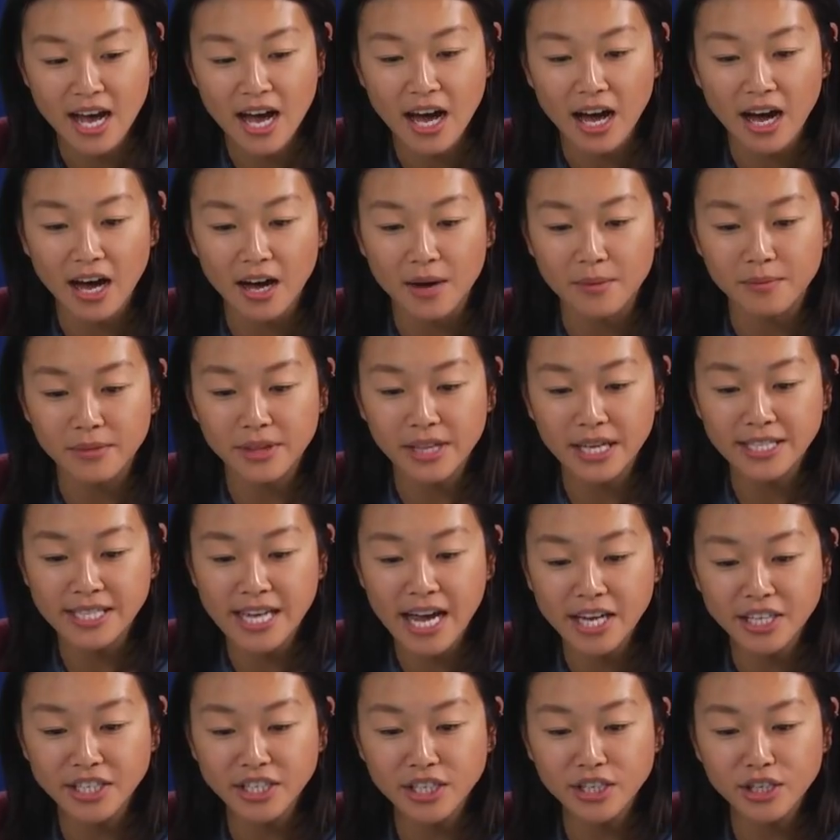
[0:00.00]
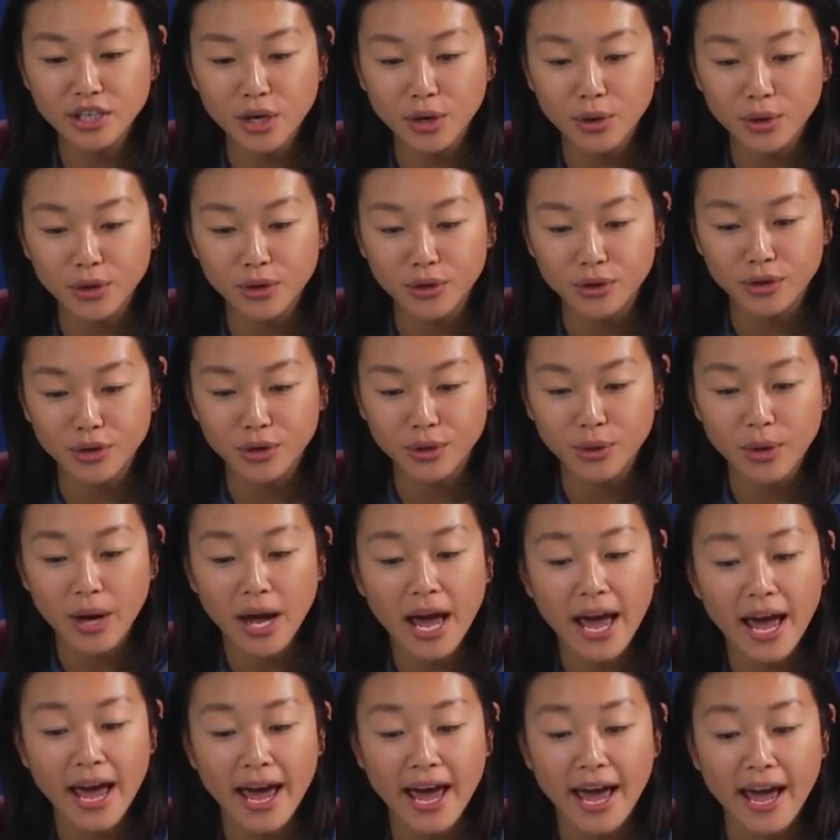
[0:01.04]
um, let's actually go through
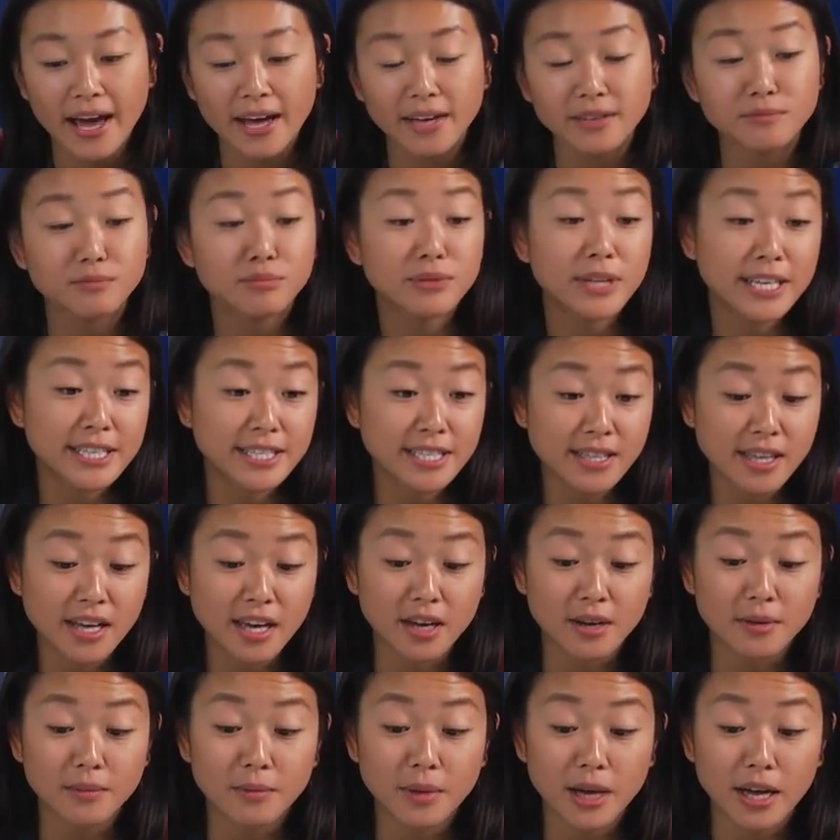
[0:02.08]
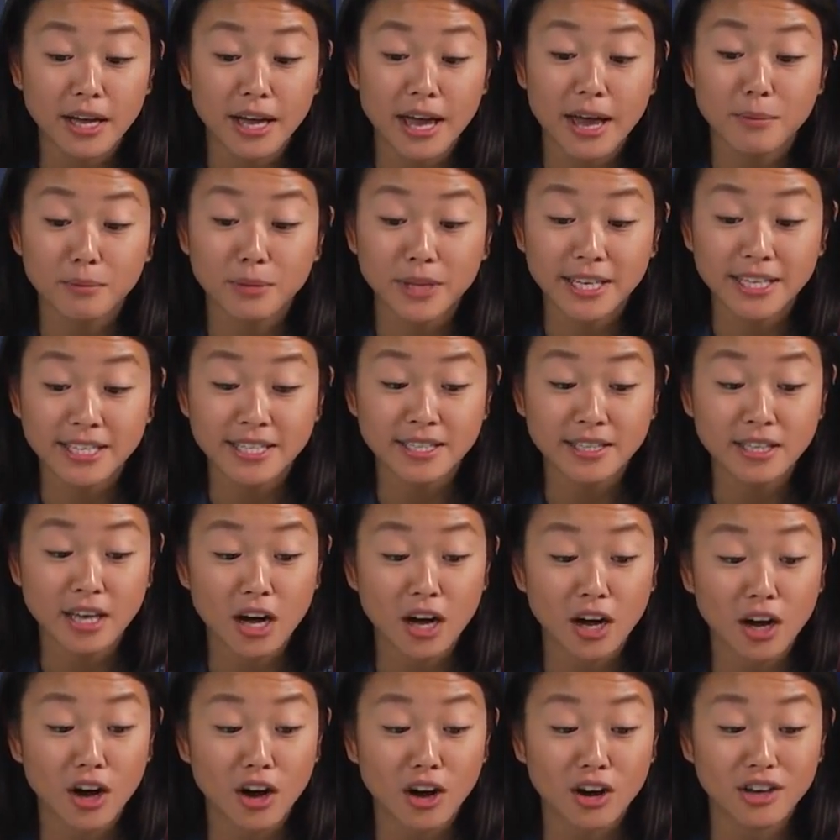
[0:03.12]
and place them and place
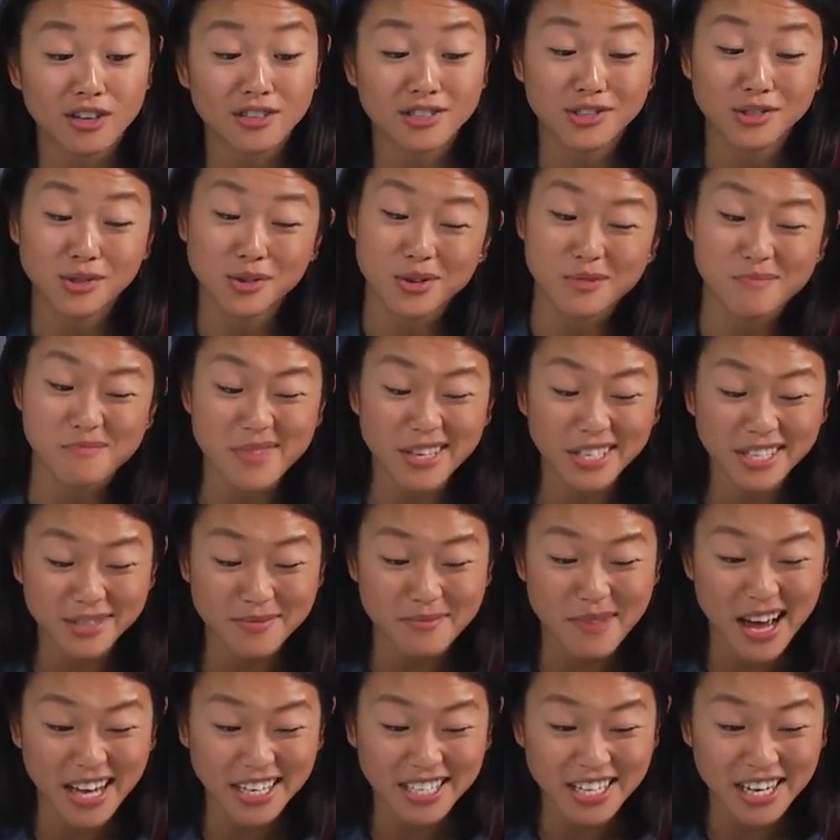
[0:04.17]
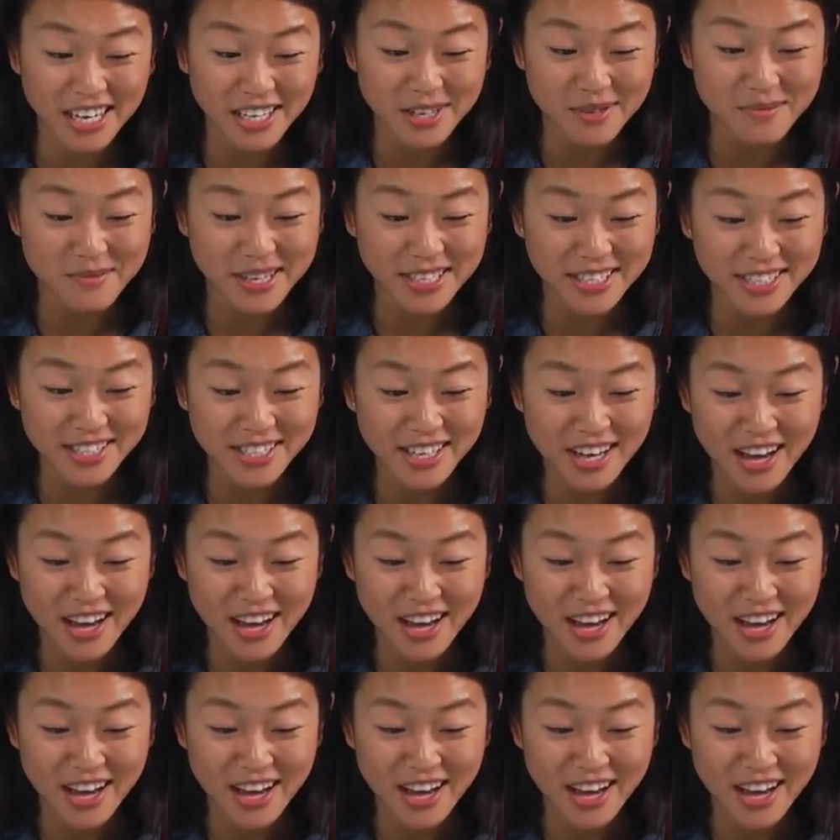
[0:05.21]
our sort of mismatched elements